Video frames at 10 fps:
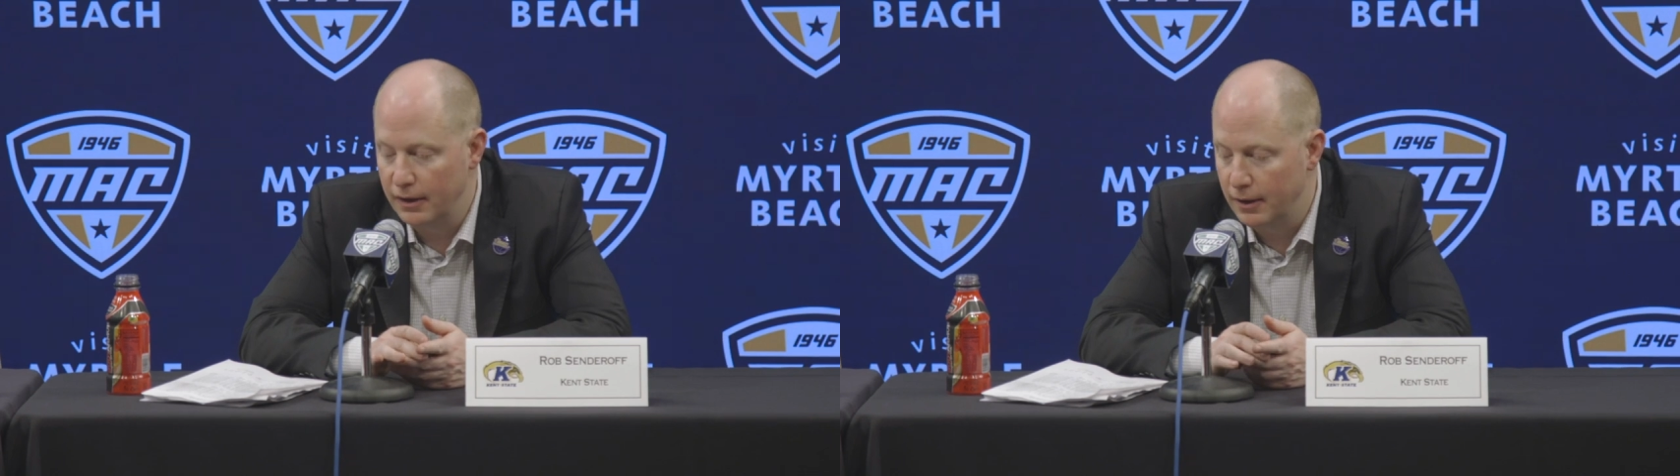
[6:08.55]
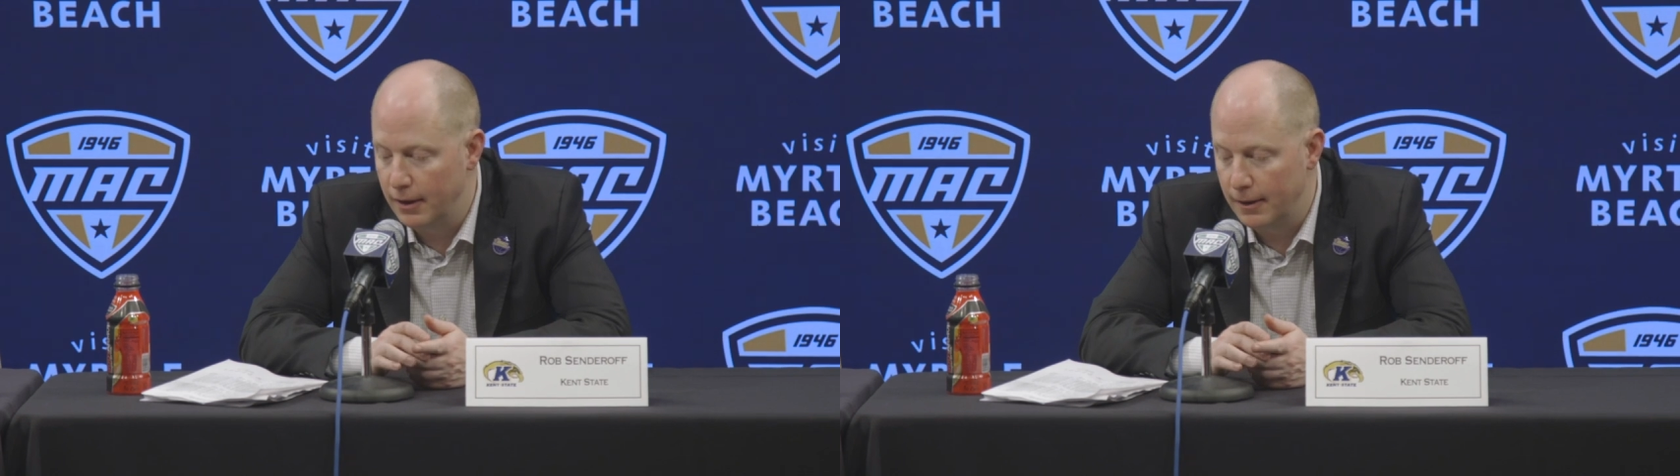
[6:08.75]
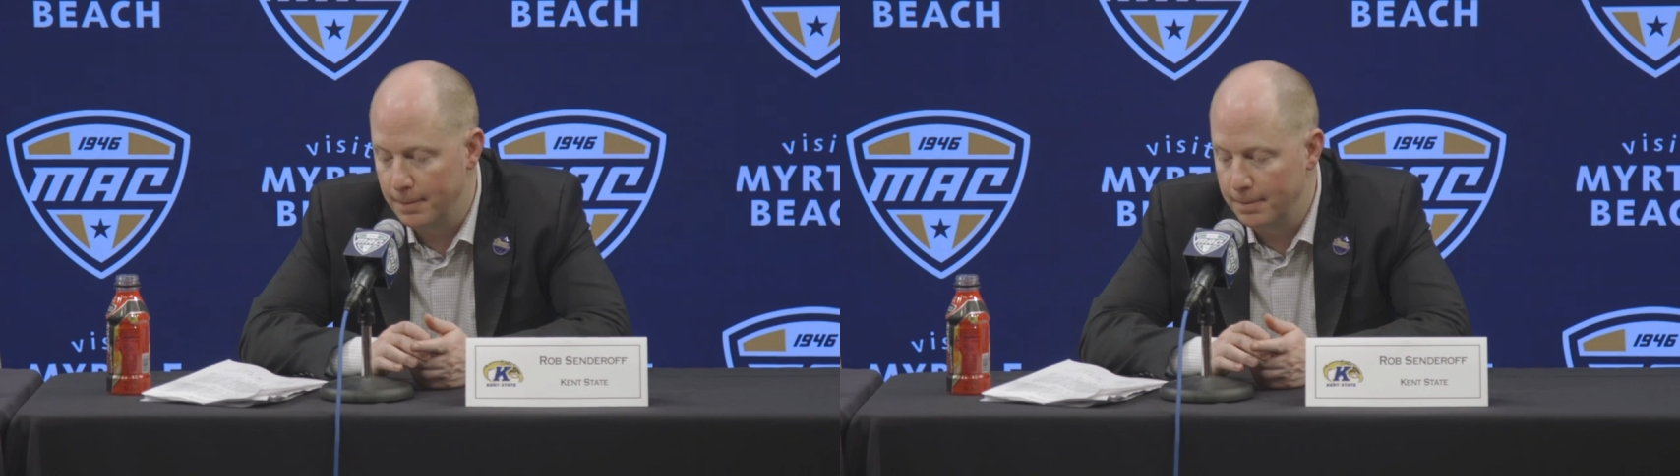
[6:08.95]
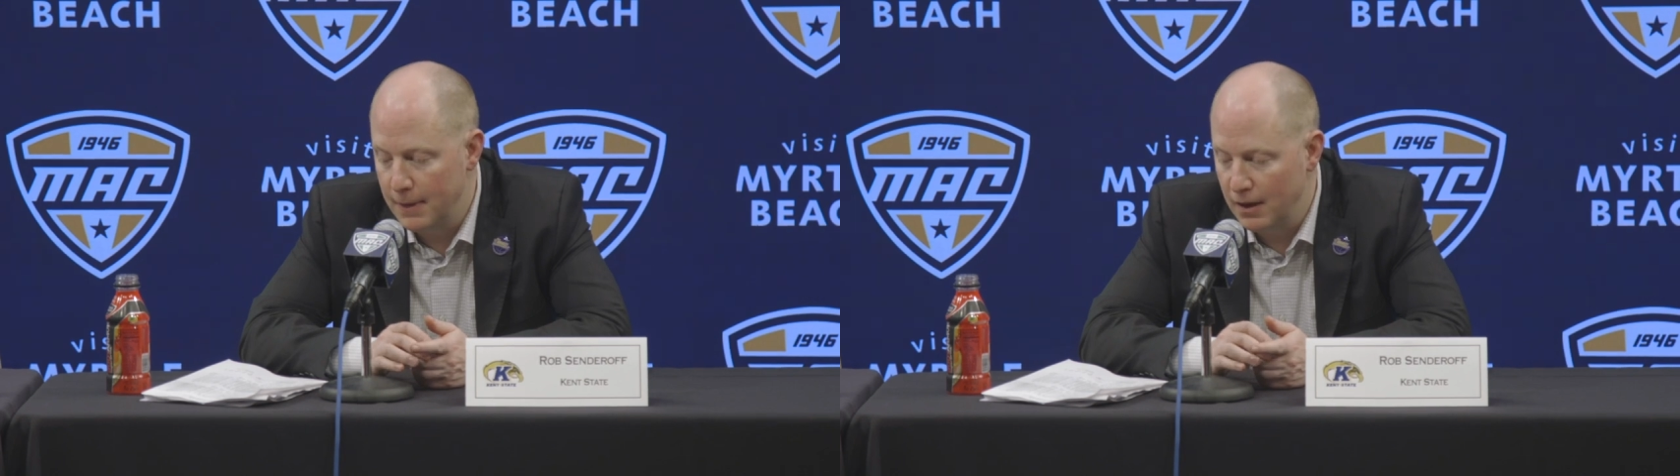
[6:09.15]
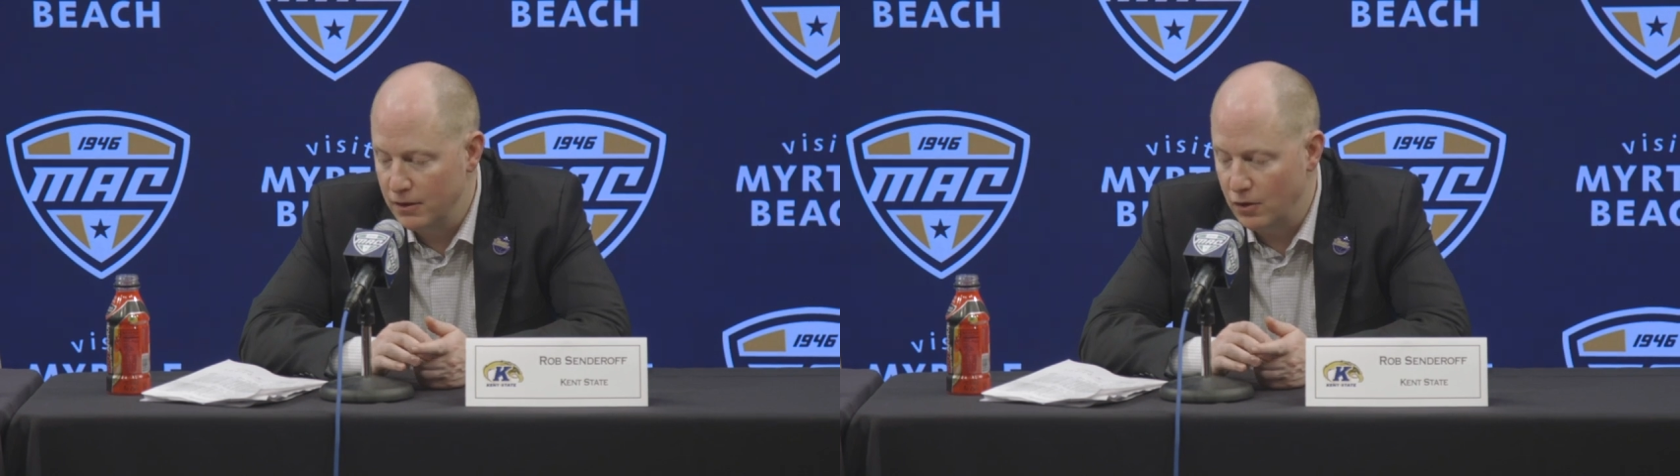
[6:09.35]
Um,
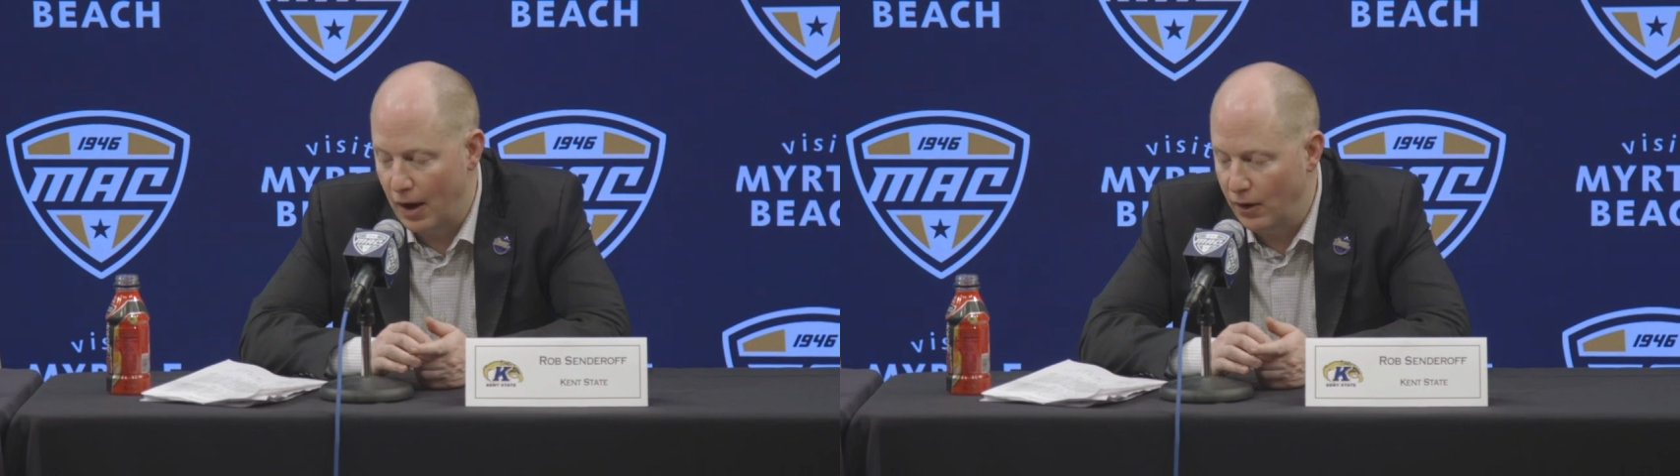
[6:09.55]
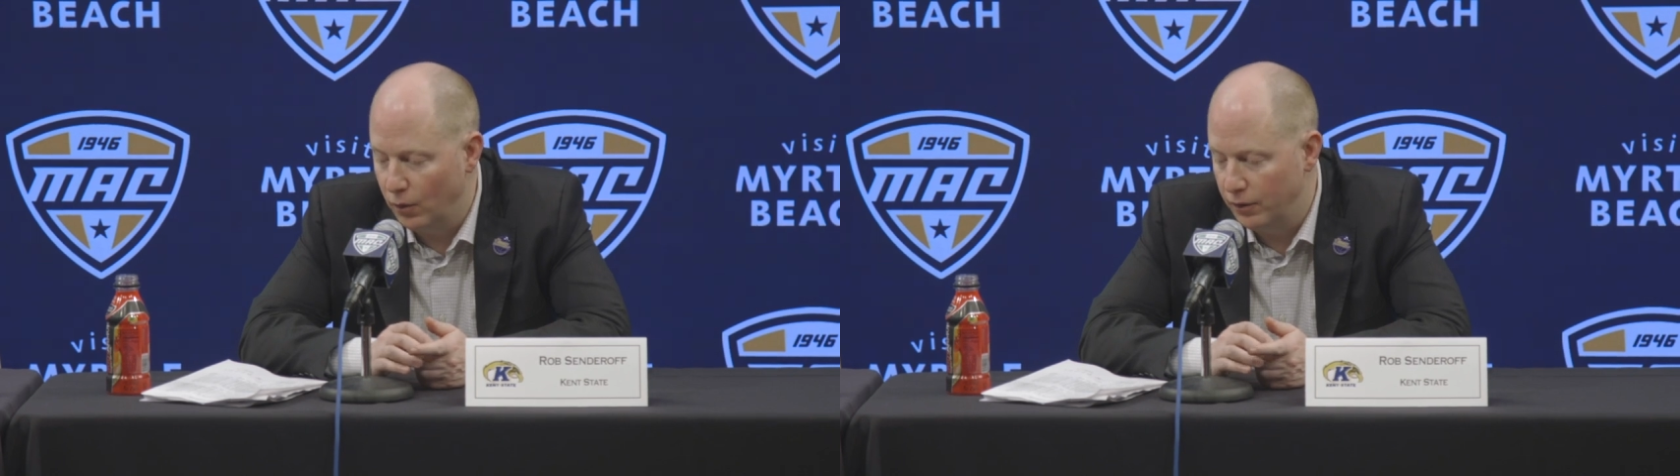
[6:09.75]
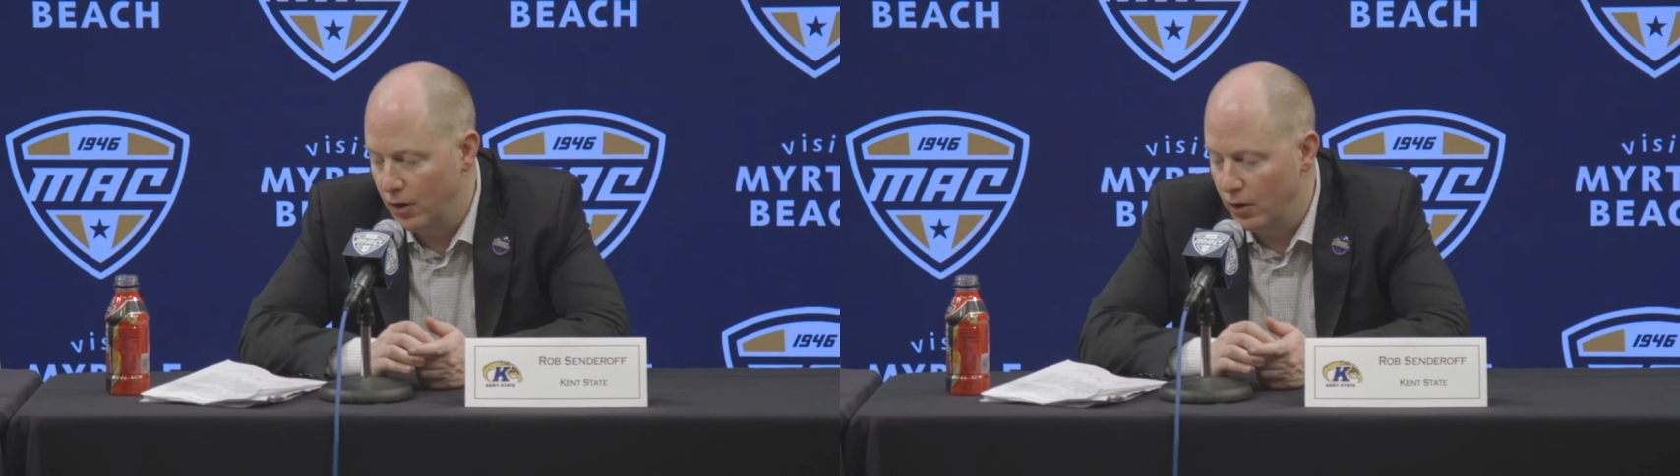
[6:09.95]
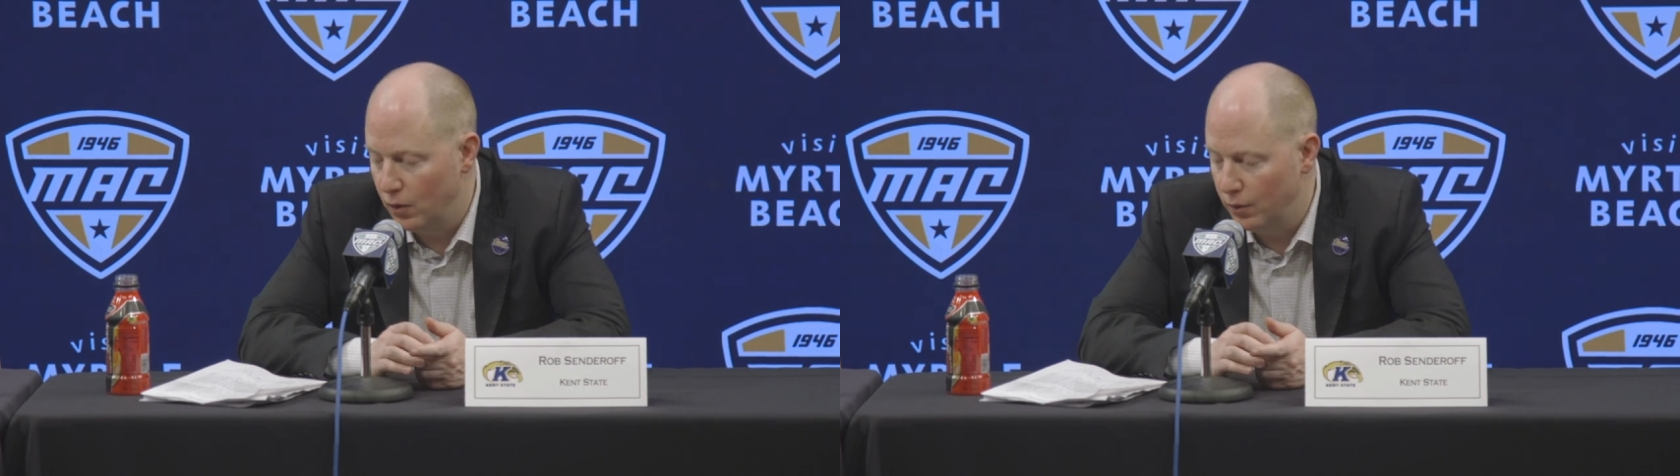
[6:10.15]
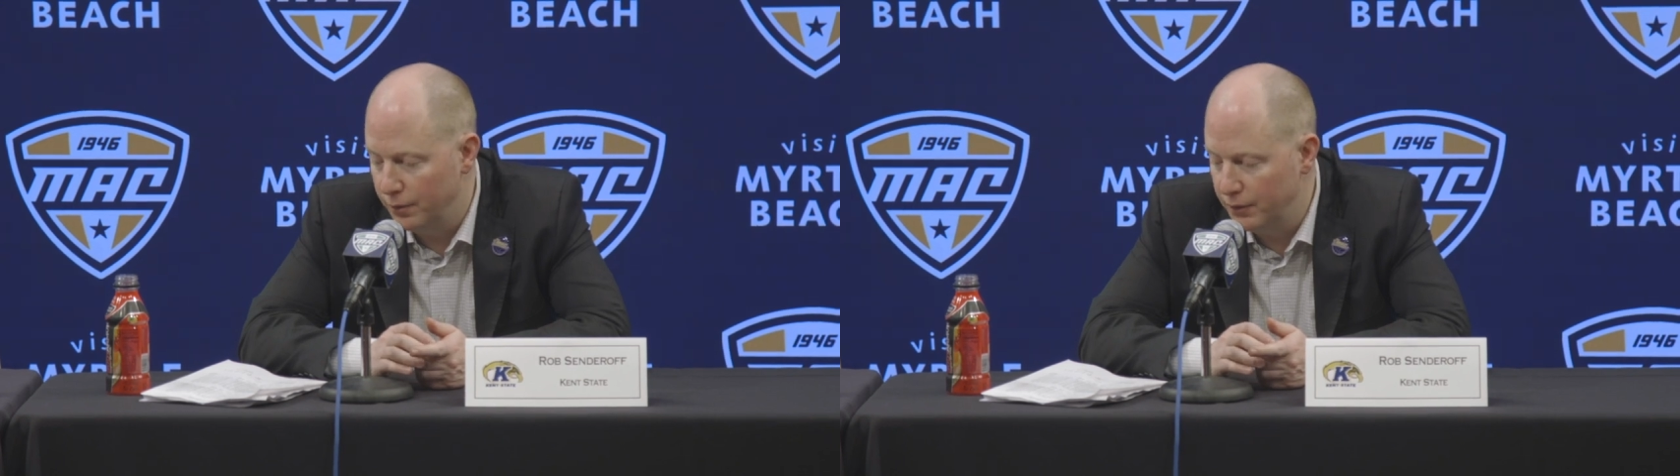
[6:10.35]
so I don't
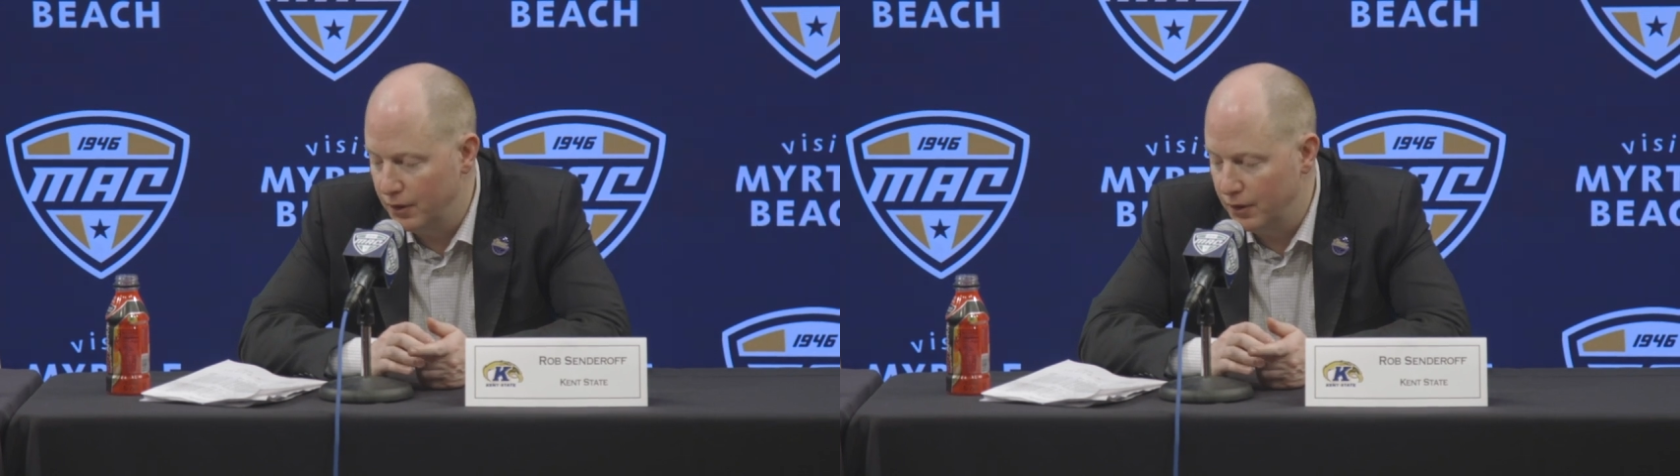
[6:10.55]
know.